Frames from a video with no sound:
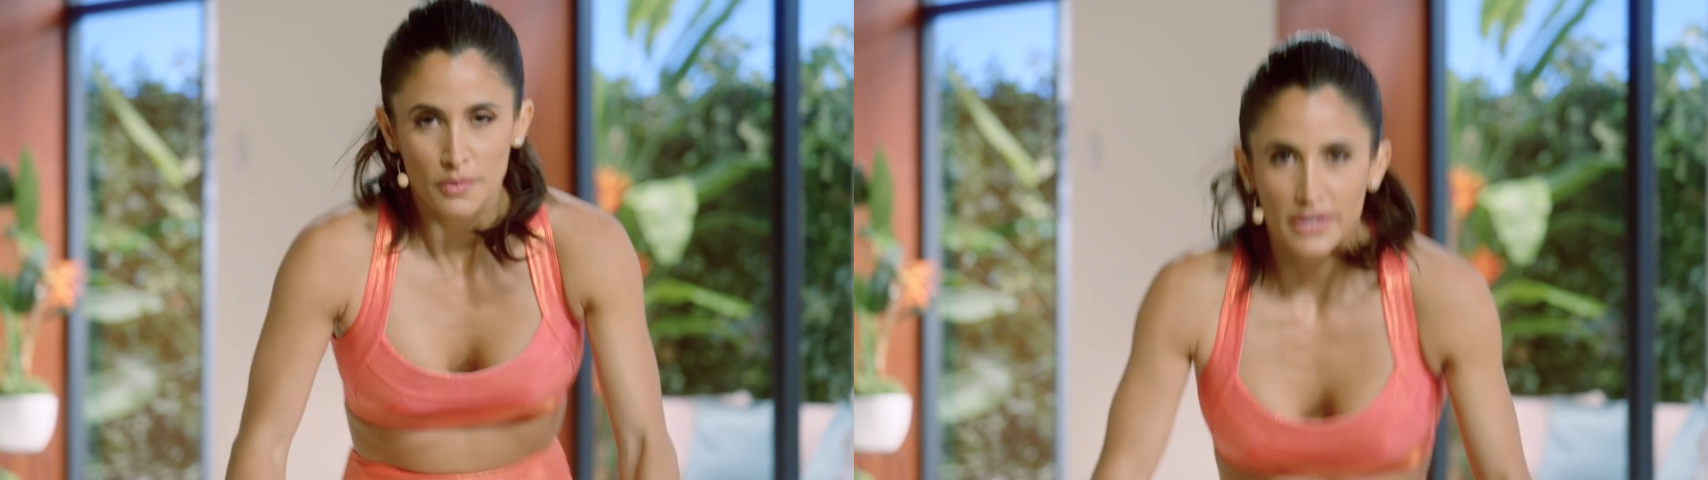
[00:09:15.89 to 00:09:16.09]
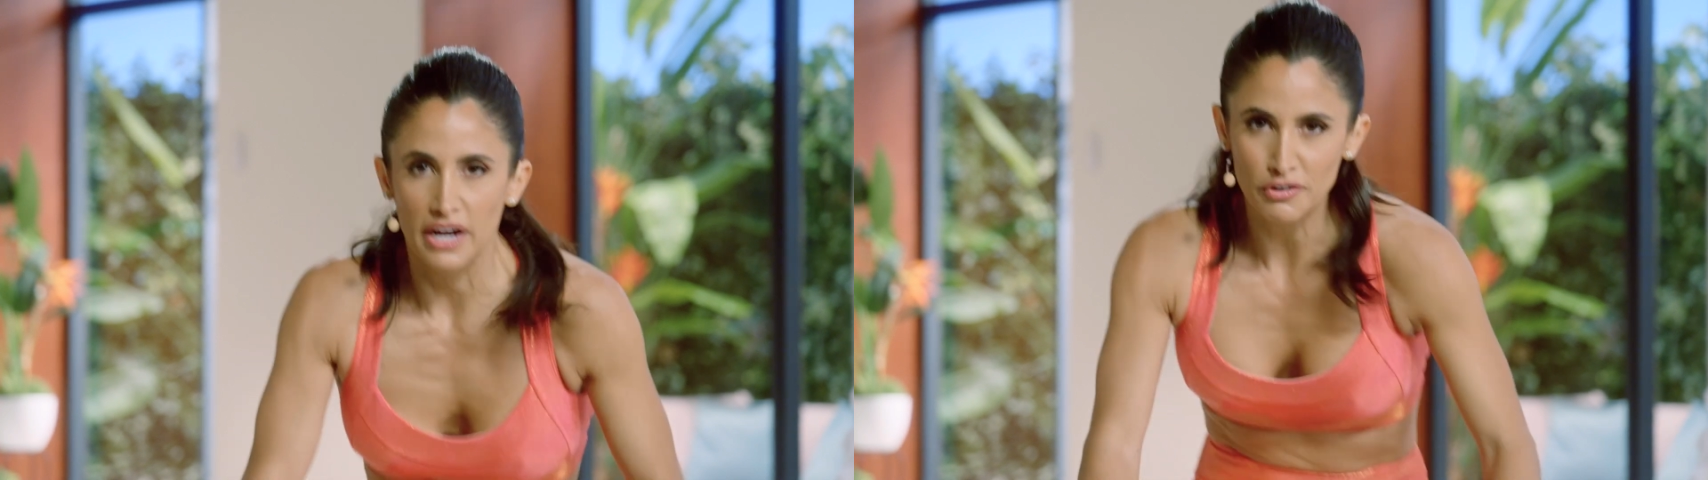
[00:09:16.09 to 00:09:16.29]

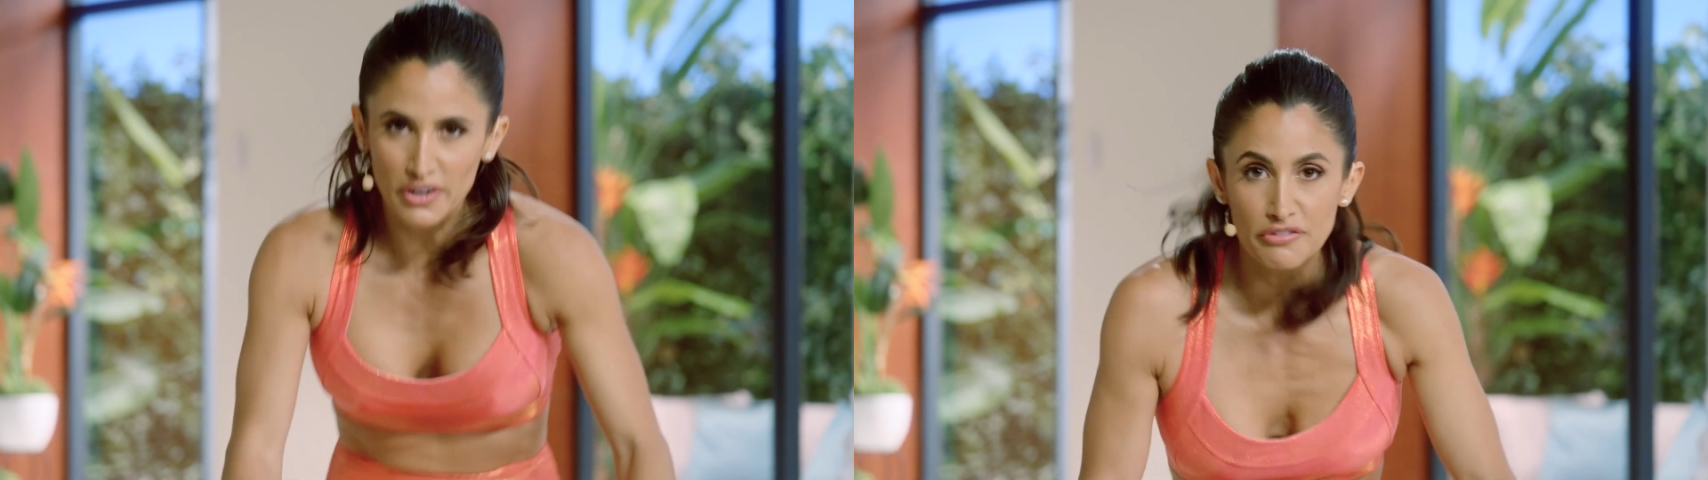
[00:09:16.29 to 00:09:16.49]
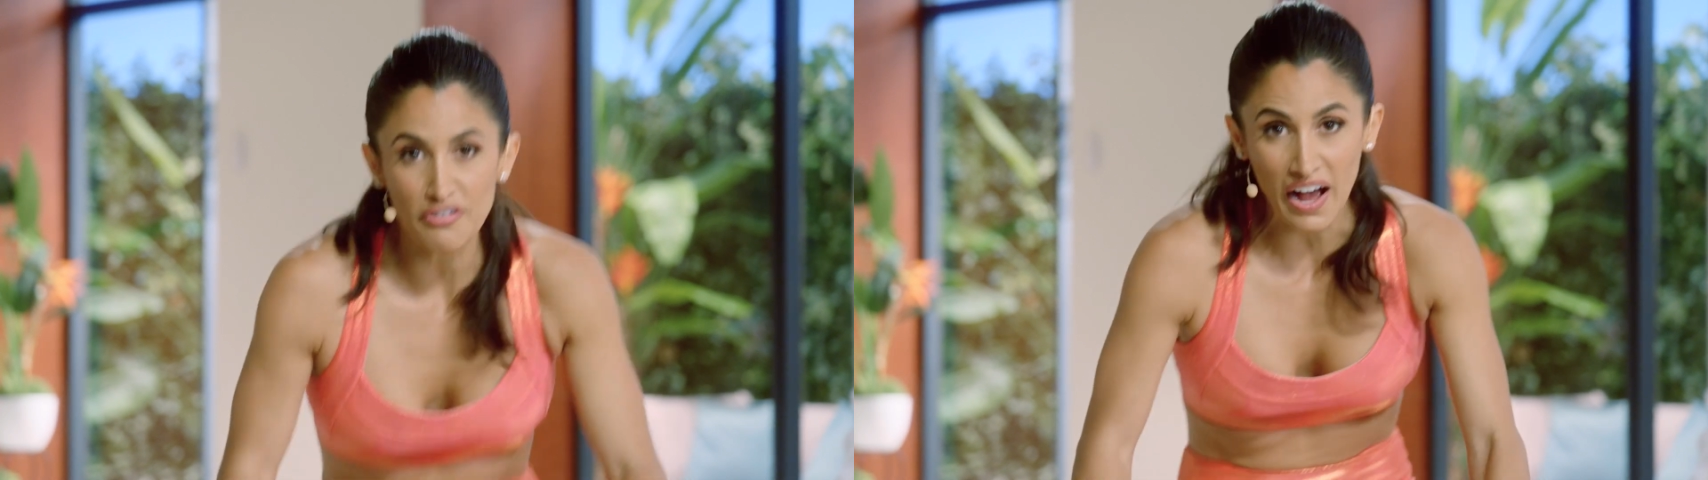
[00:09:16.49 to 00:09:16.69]

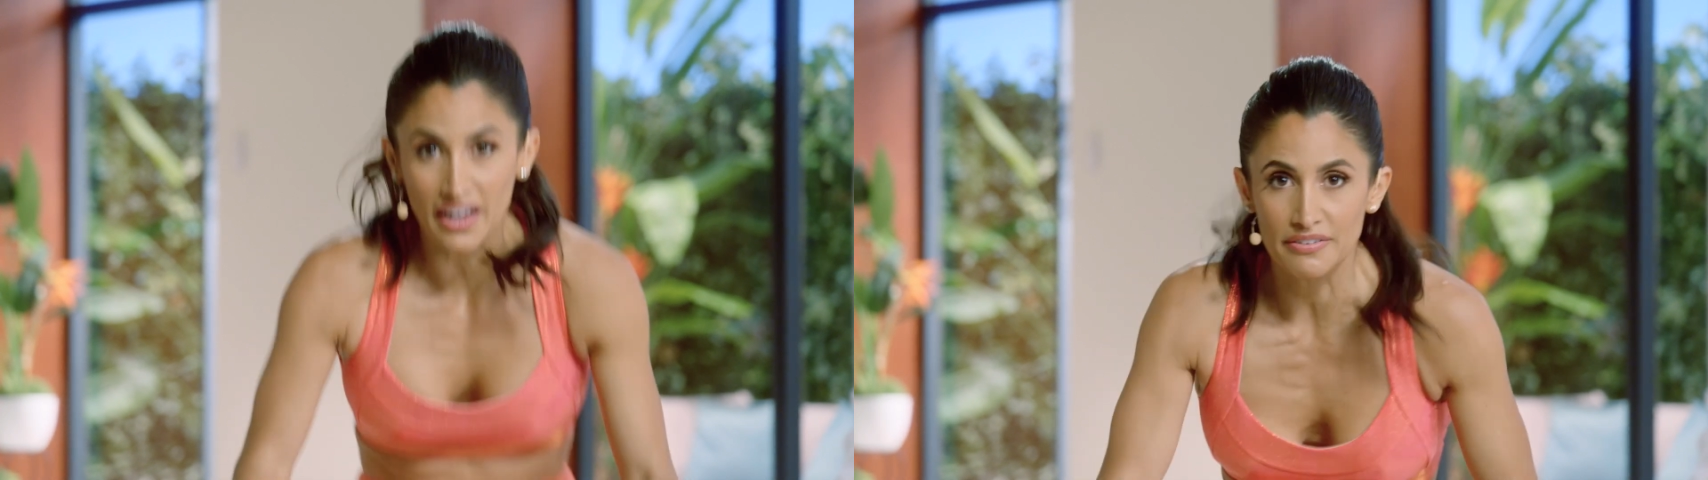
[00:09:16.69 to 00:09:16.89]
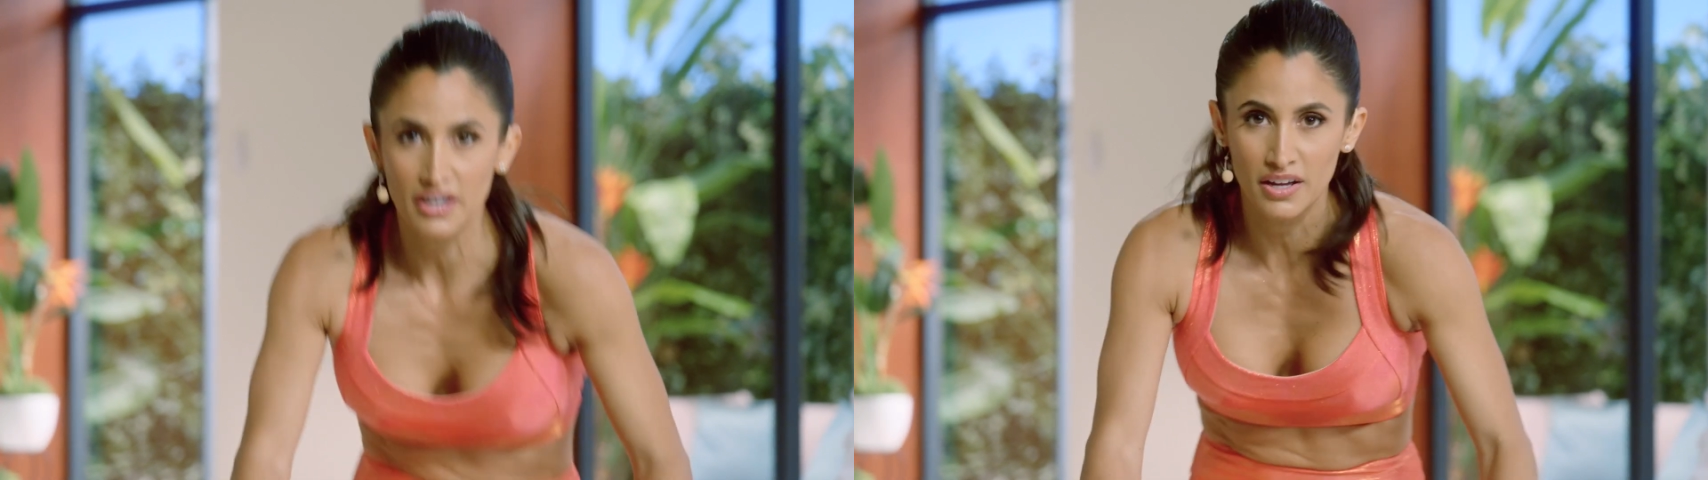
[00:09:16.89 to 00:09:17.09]
Recovery in
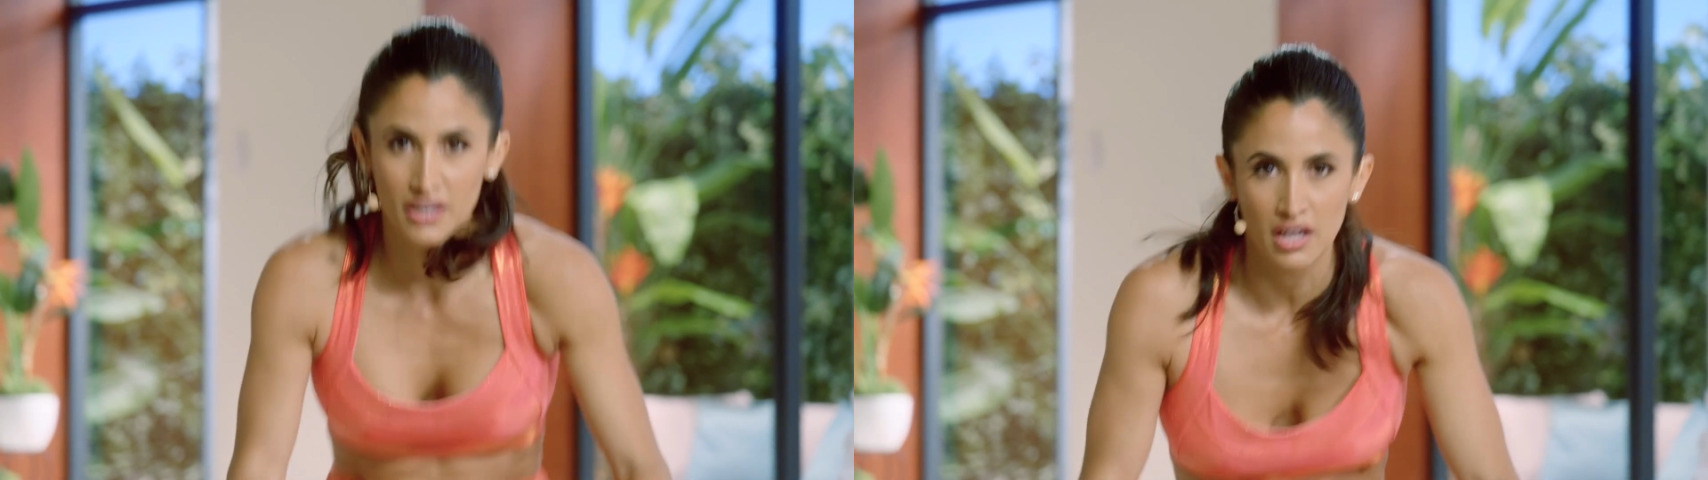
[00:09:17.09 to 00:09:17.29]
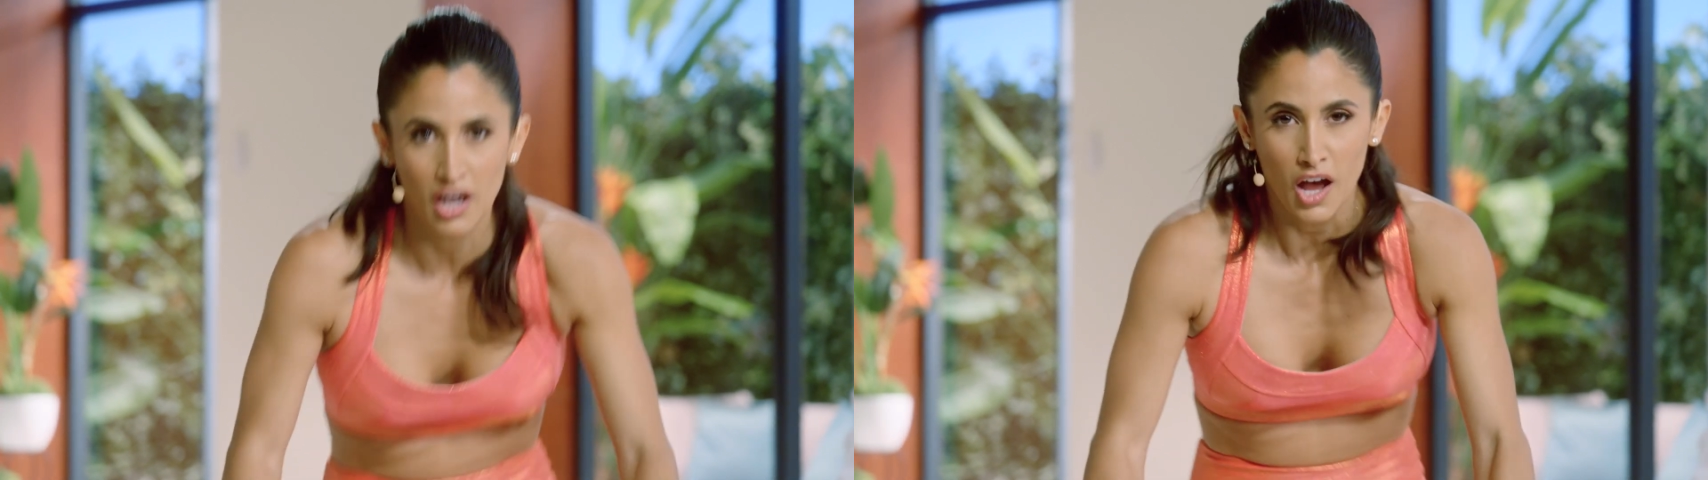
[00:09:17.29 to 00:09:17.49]
5,
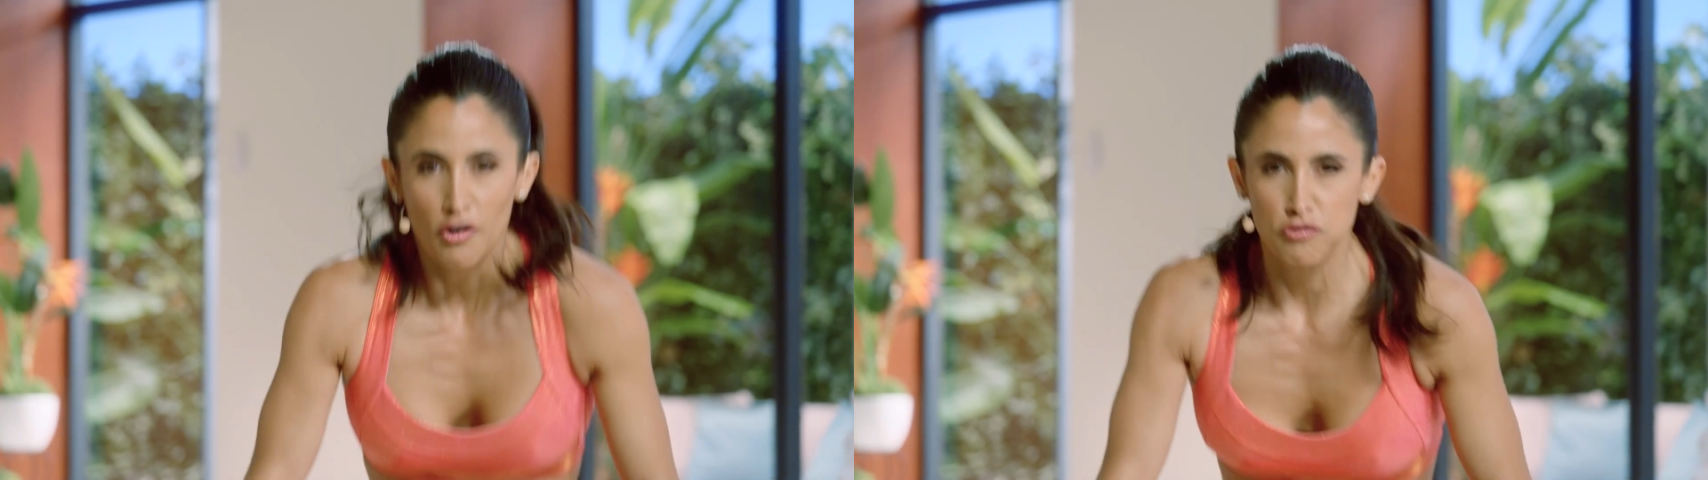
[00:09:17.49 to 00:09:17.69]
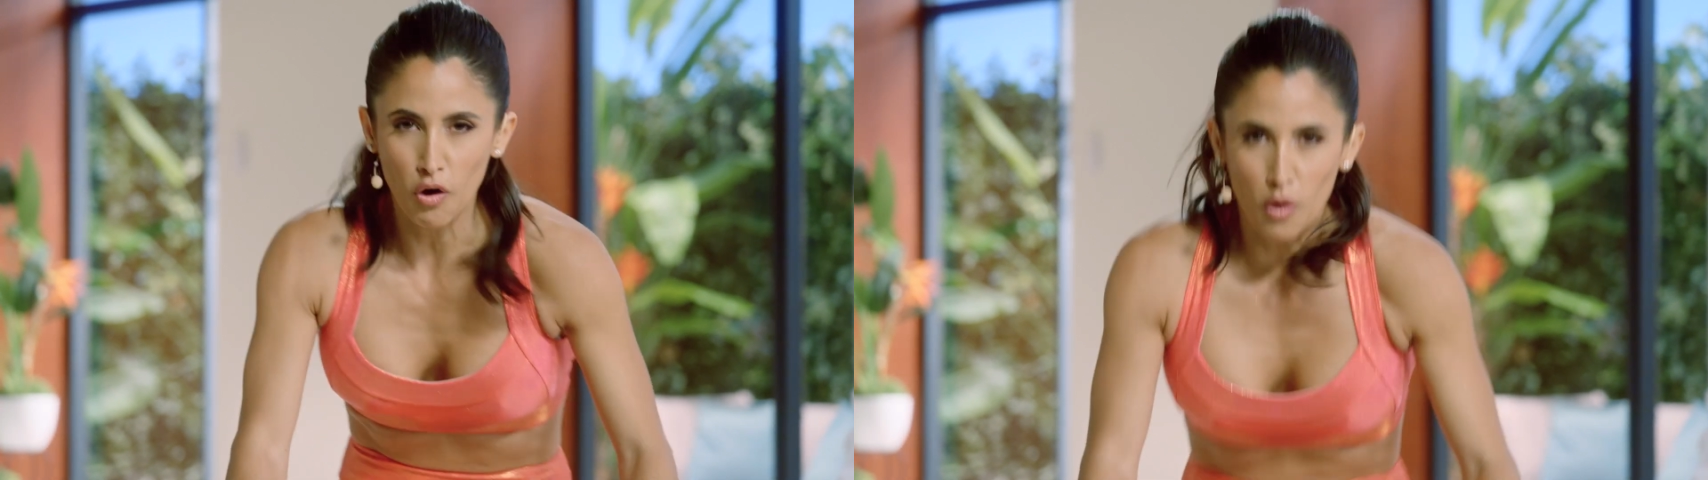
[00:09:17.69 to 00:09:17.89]

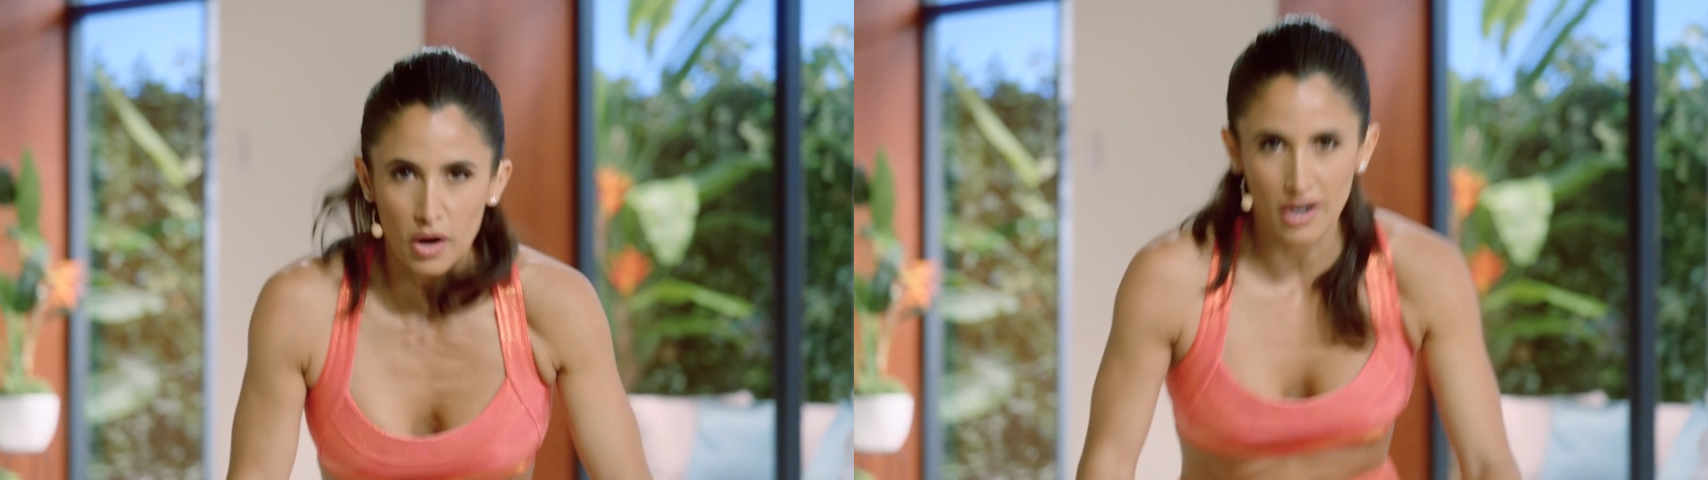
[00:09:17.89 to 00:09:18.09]
4,